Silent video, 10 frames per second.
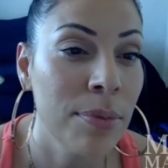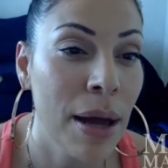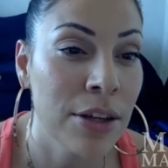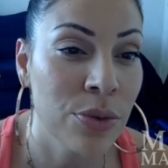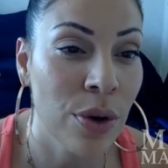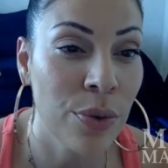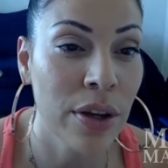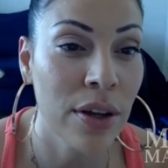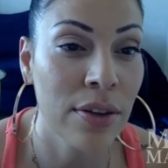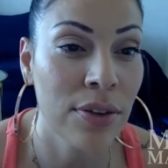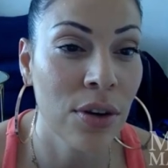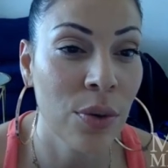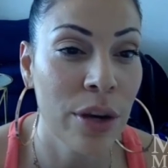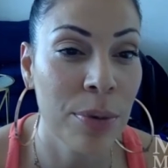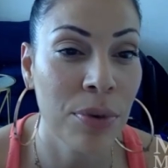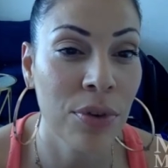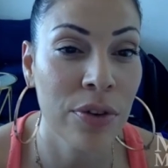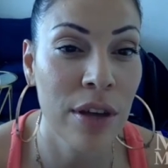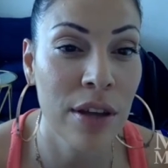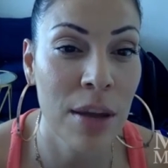Sebastian Rodriguez, is there a way to
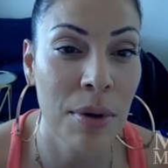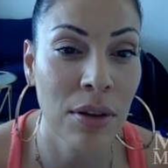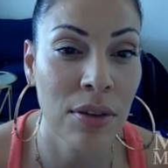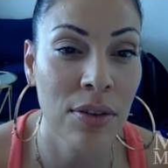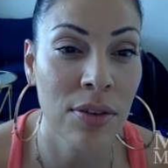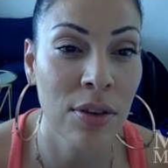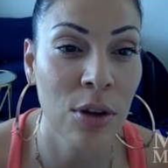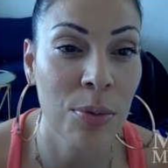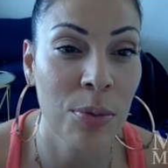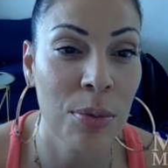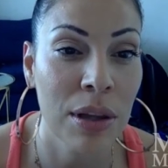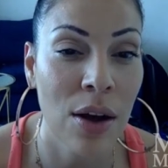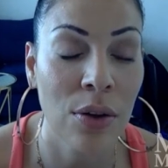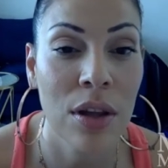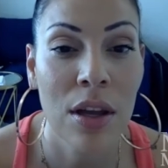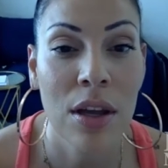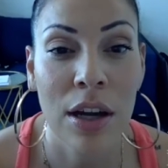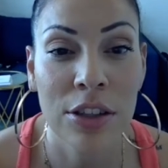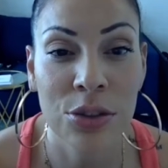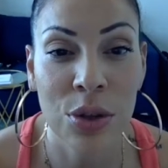preserve dynamics and still be loud?
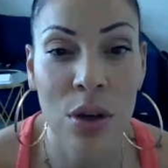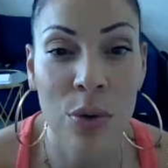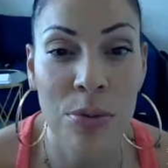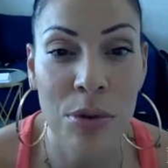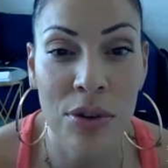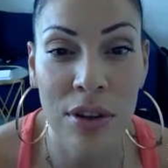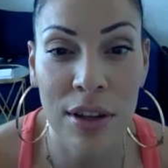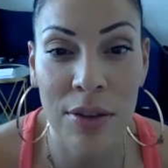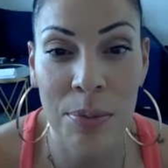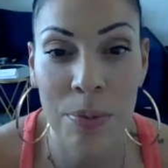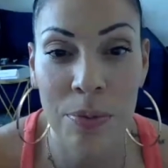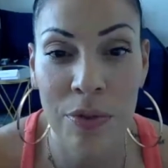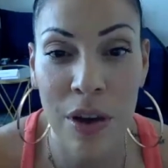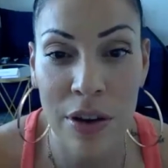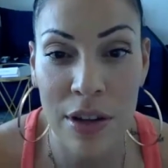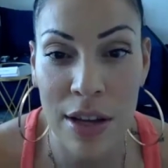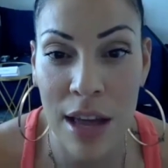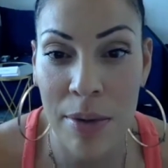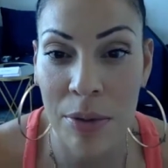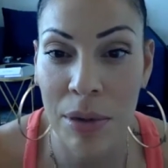I struggle with music that's
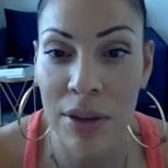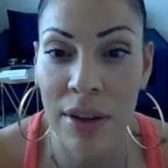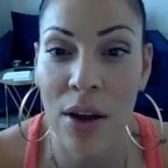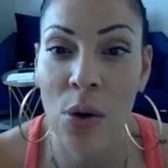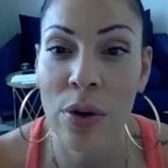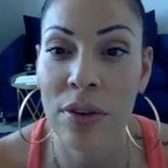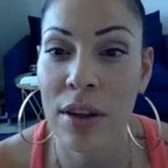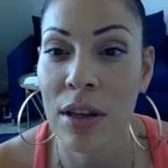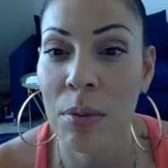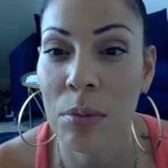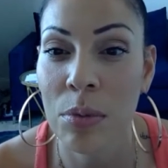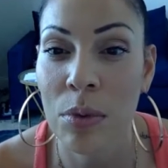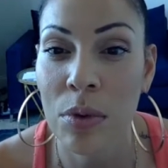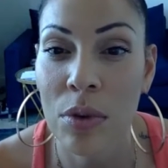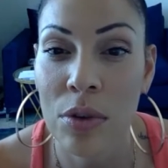very dynamic because I always end up